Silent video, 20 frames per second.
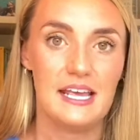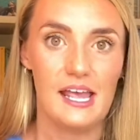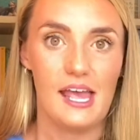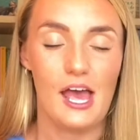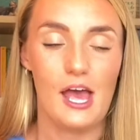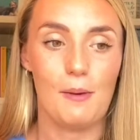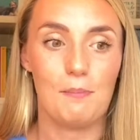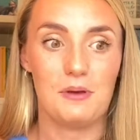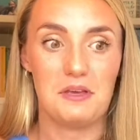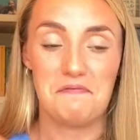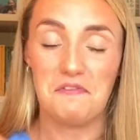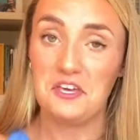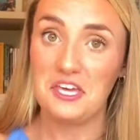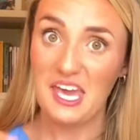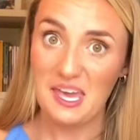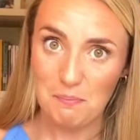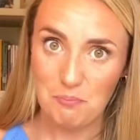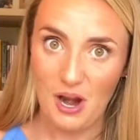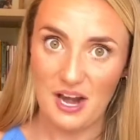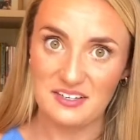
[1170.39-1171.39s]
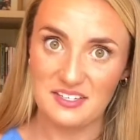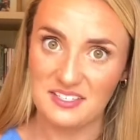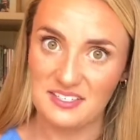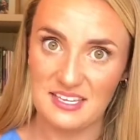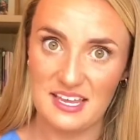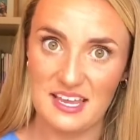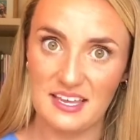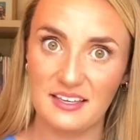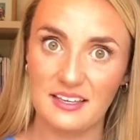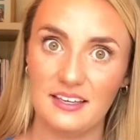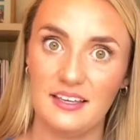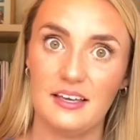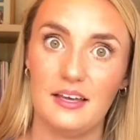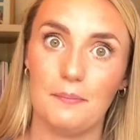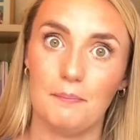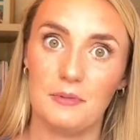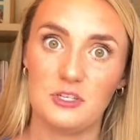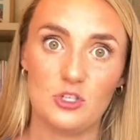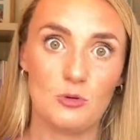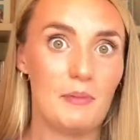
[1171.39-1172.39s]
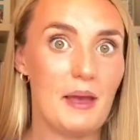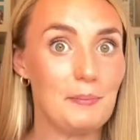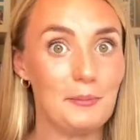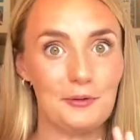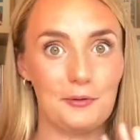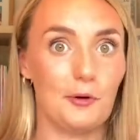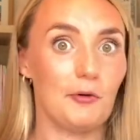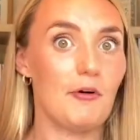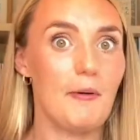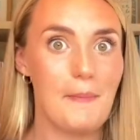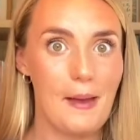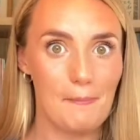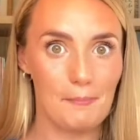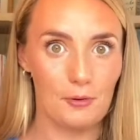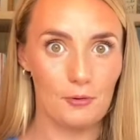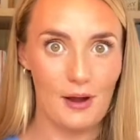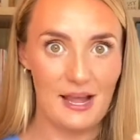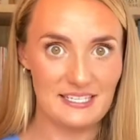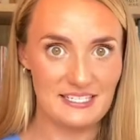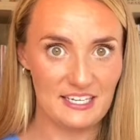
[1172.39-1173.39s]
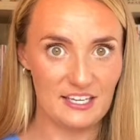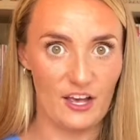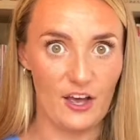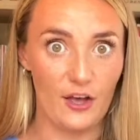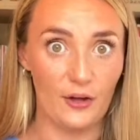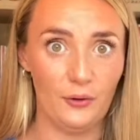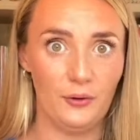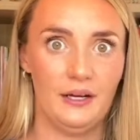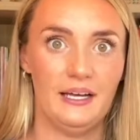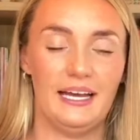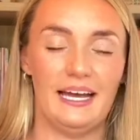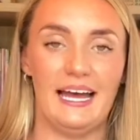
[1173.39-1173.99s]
but if you keep practicing, muscle memory will remember where to go